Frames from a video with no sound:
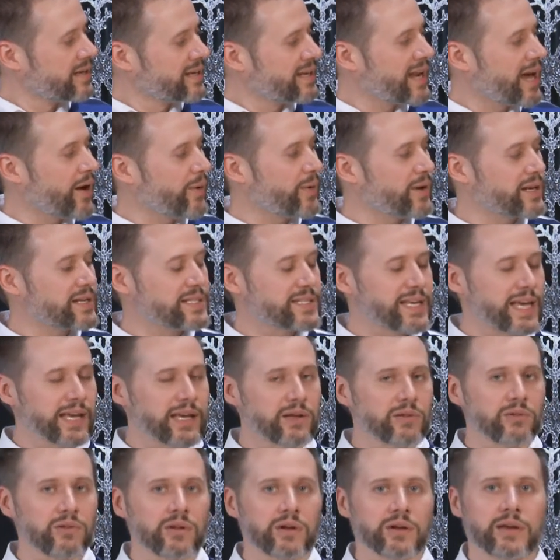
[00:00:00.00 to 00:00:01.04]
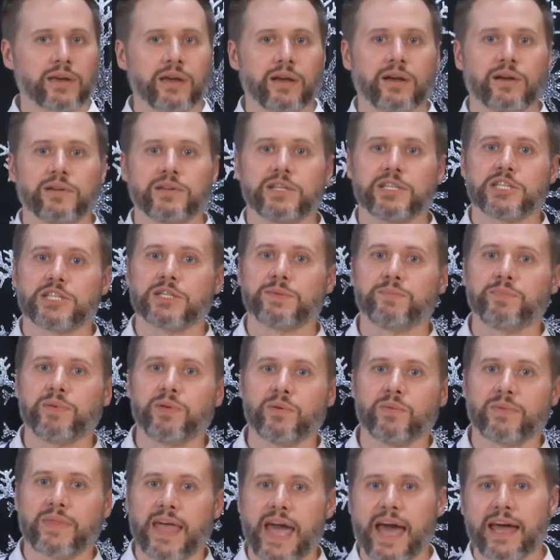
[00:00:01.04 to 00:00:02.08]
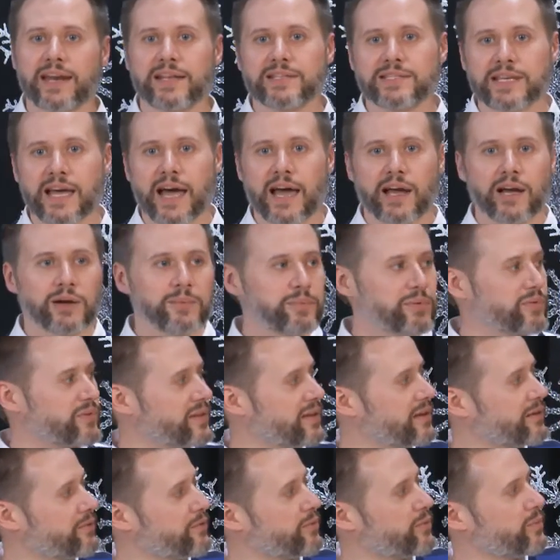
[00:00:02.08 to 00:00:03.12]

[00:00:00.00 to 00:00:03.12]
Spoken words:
Now we could take a look here and dispute that entire belief